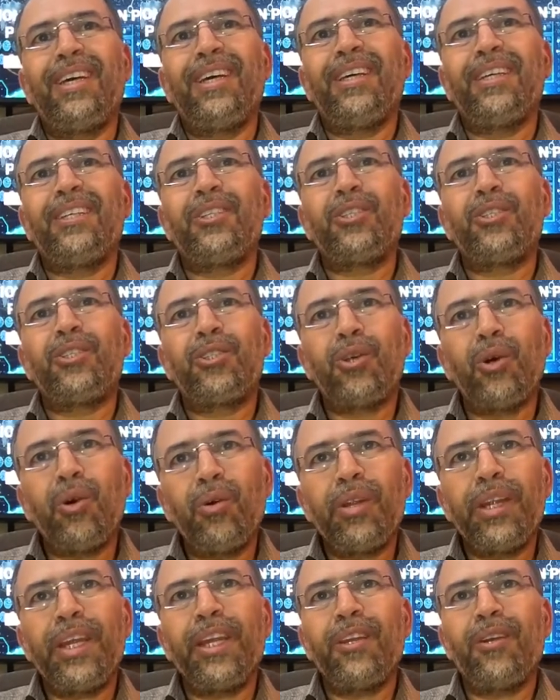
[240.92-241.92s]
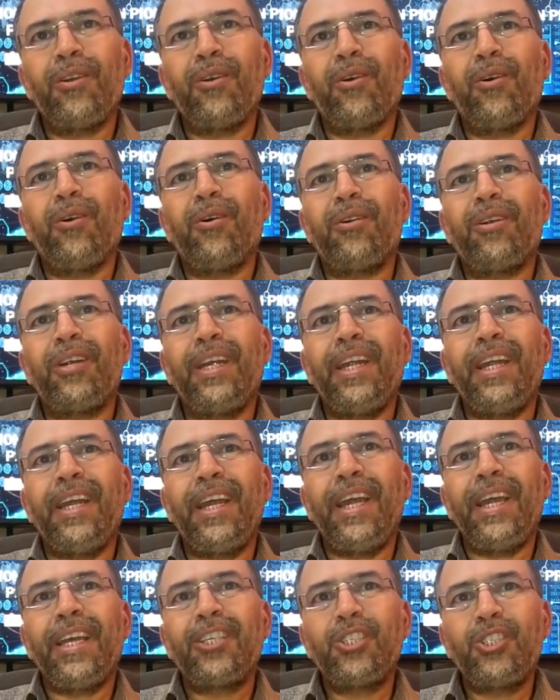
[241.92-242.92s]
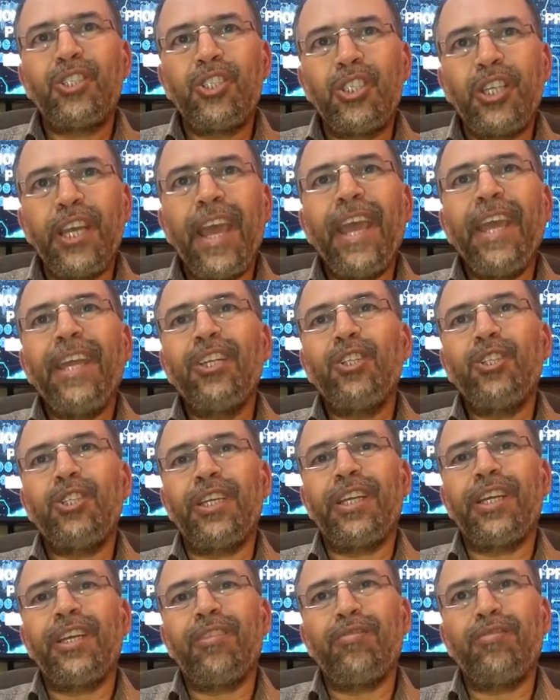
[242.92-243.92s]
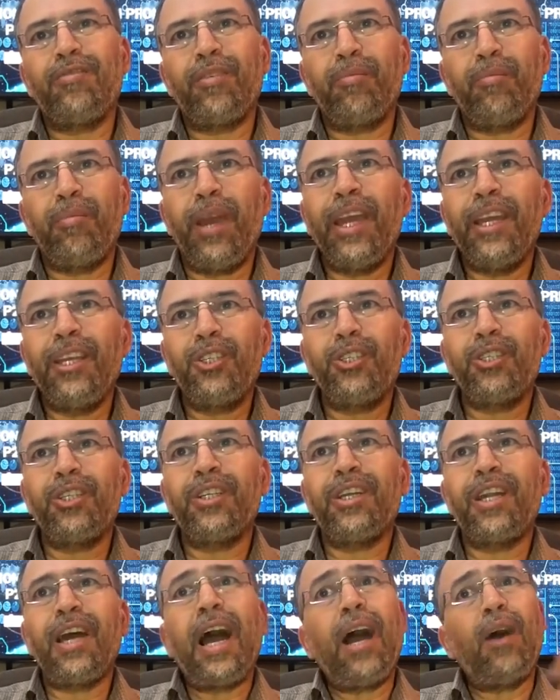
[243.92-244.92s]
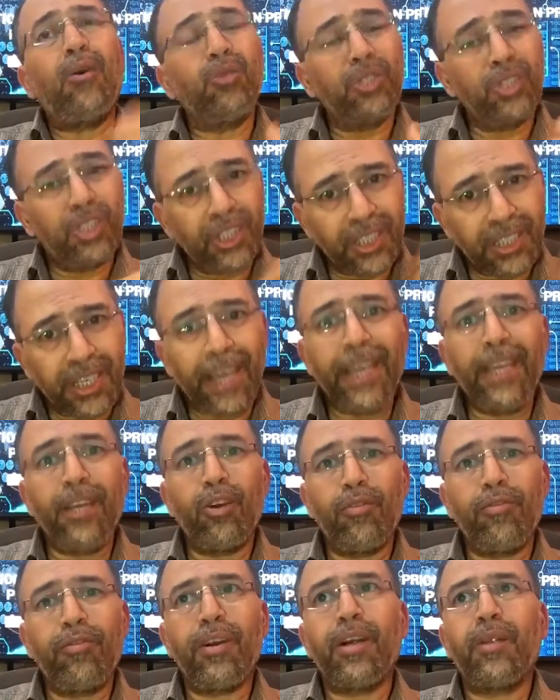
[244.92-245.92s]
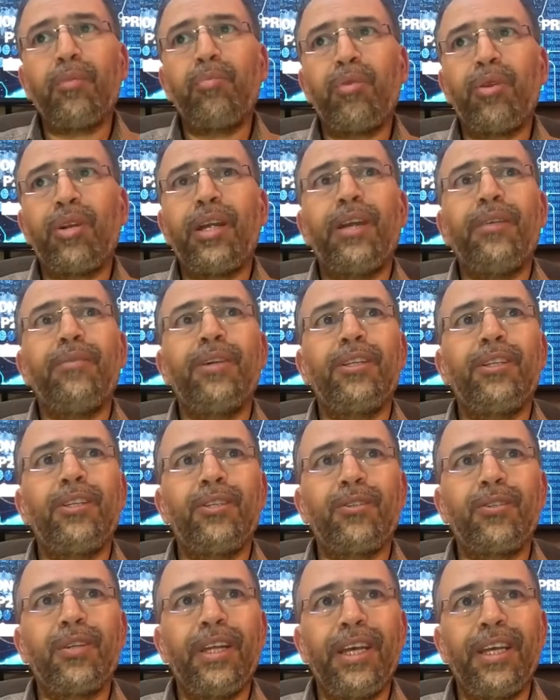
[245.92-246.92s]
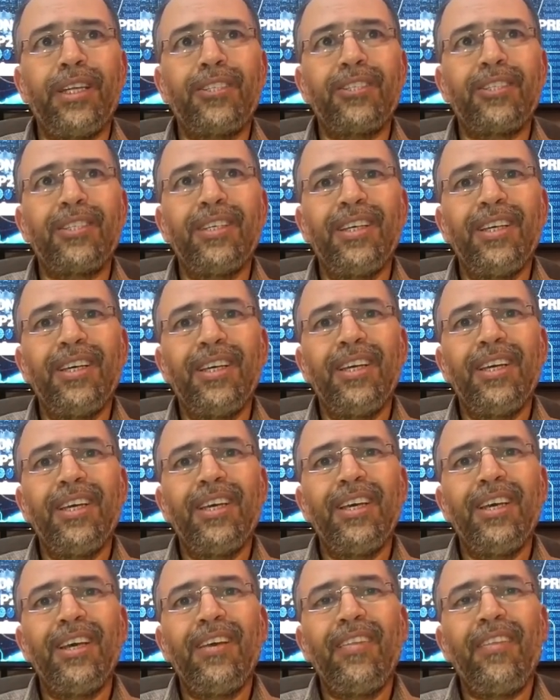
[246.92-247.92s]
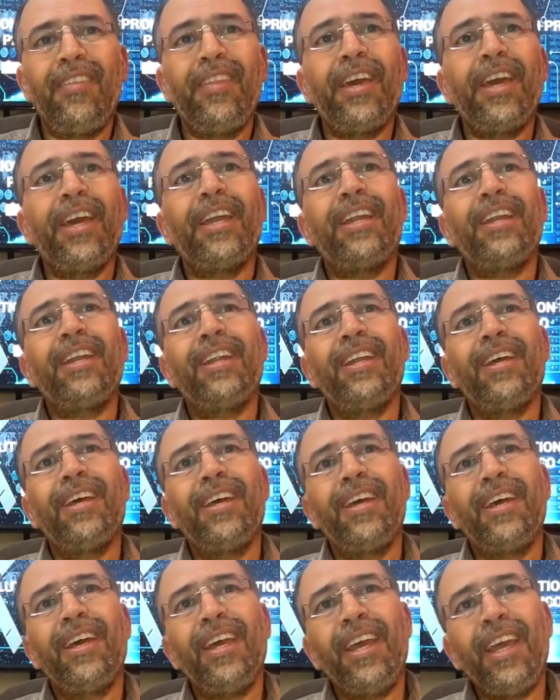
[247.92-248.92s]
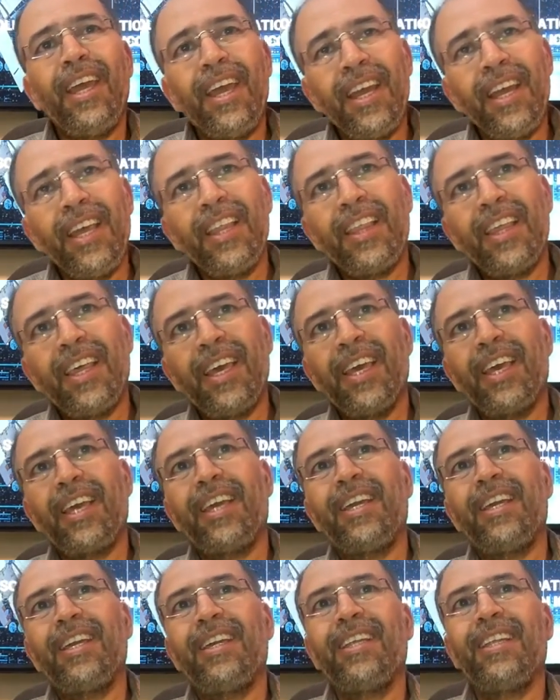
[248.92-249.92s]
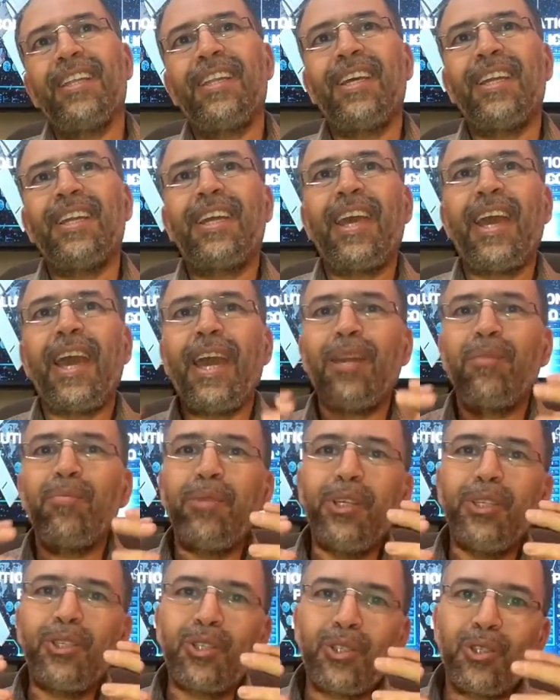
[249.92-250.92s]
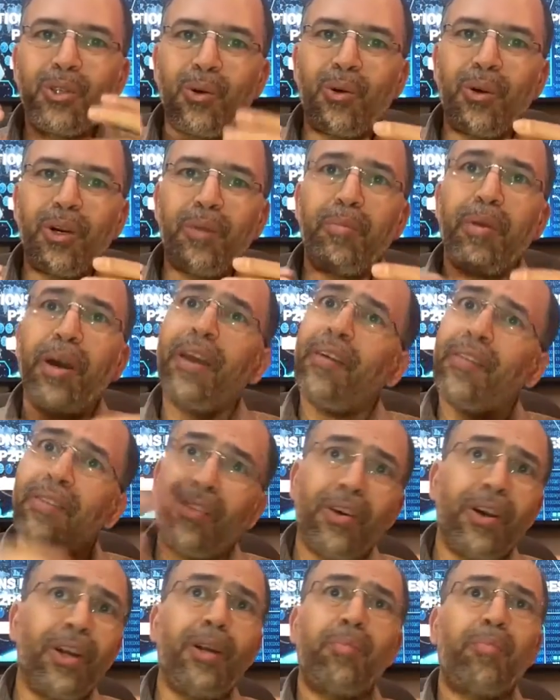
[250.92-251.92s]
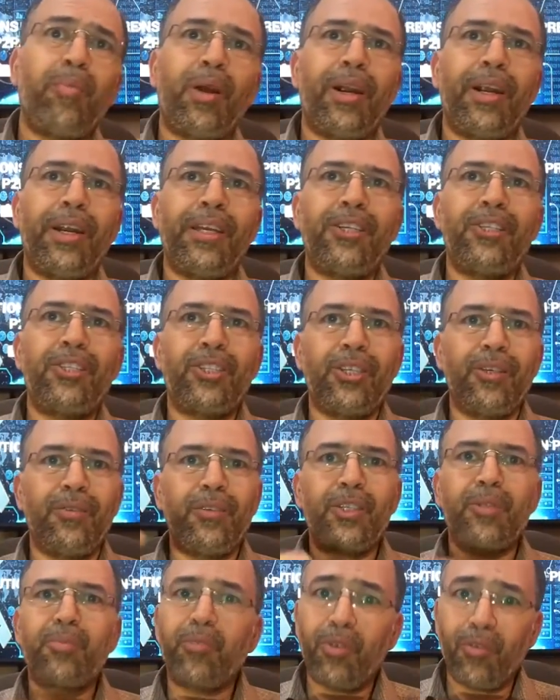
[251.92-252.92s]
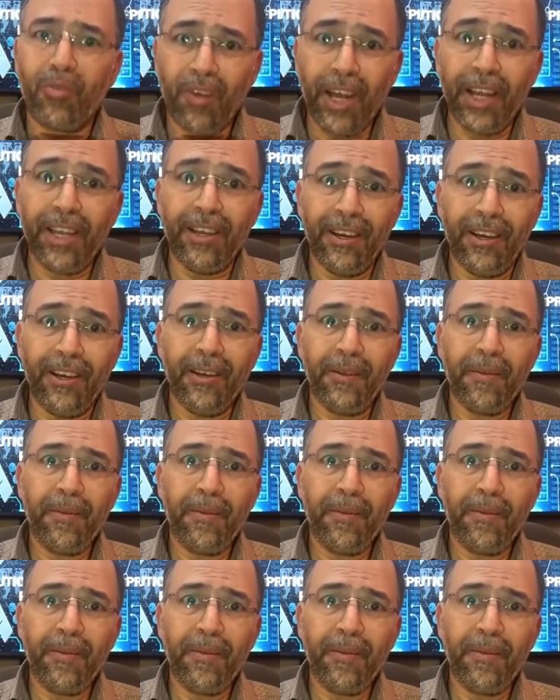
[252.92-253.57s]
storing or exchanging information outside of our private intranets, then anything that can be stored by a third-party service provider,